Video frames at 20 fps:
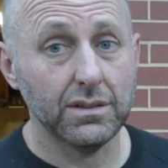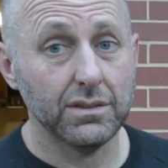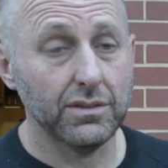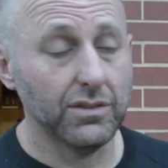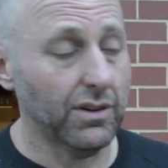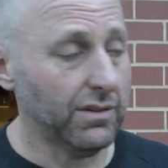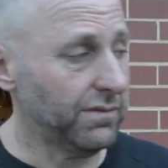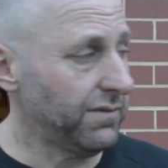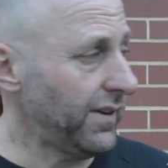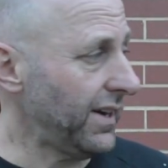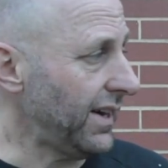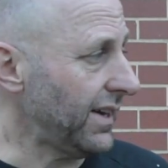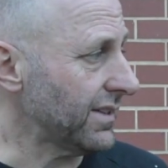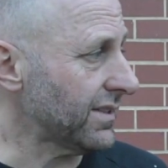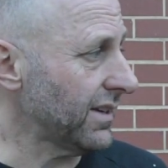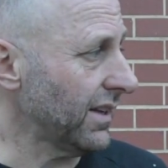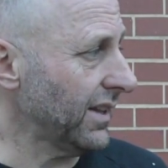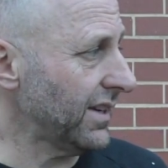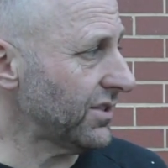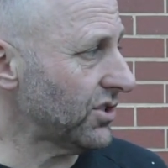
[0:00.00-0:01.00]
Not fast.
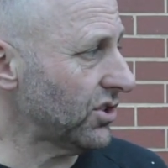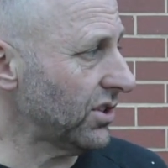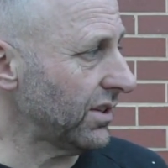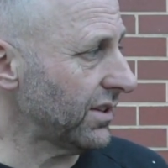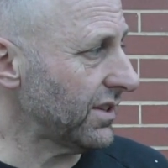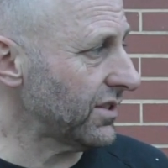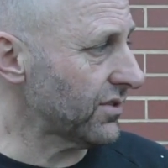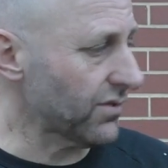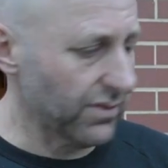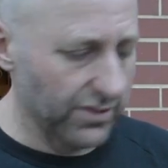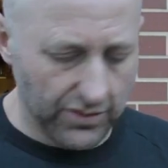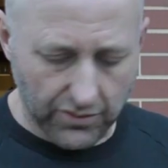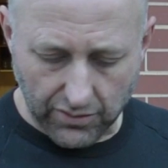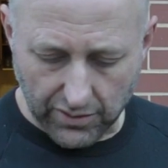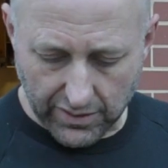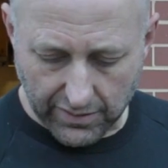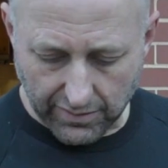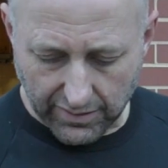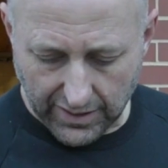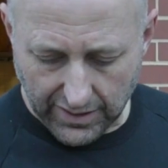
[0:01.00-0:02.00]
So let's shoot this through the
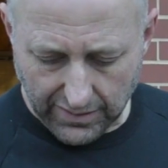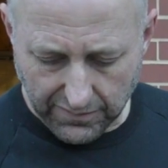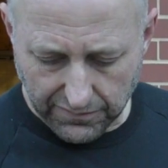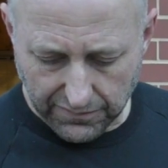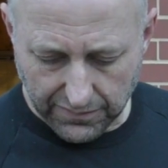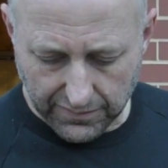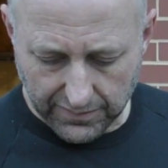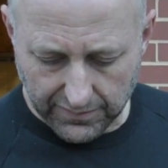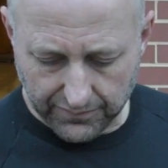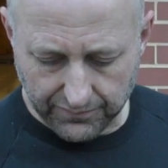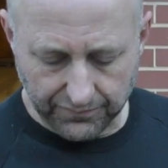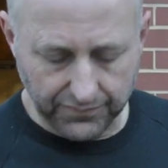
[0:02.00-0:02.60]
chronograph.